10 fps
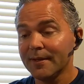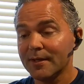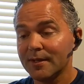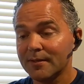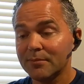
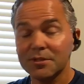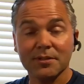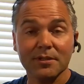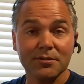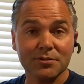But you
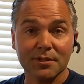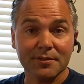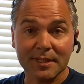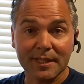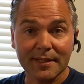can also
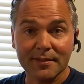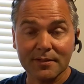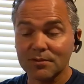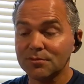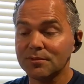again
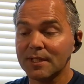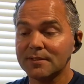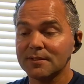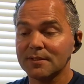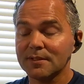do
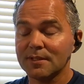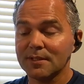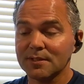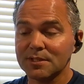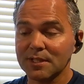that
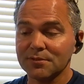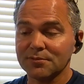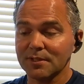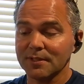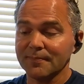
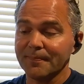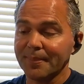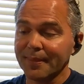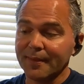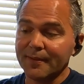centrally.
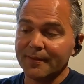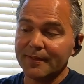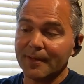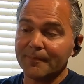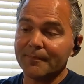
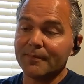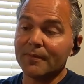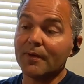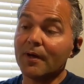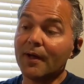Now,
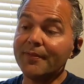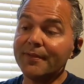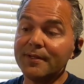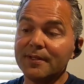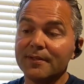
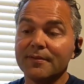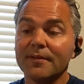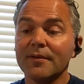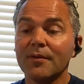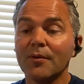underneath
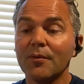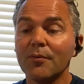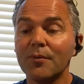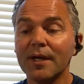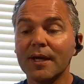
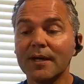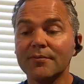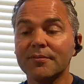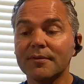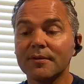we
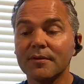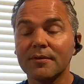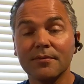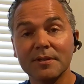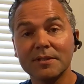have,
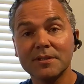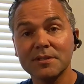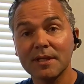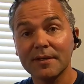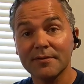which
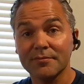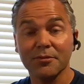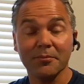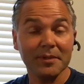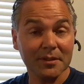is
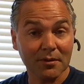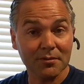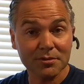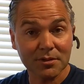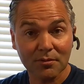for me
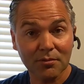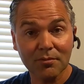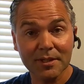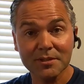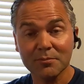also
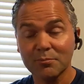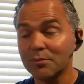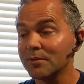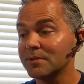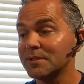always
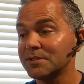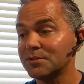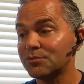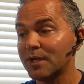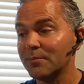important, is a
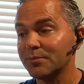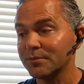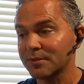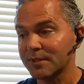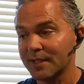
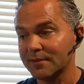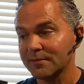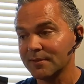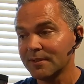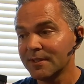tripod connector,
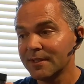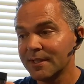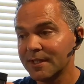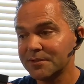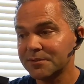
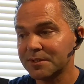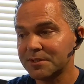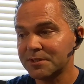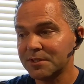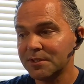as you can
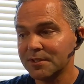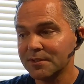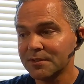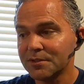see here.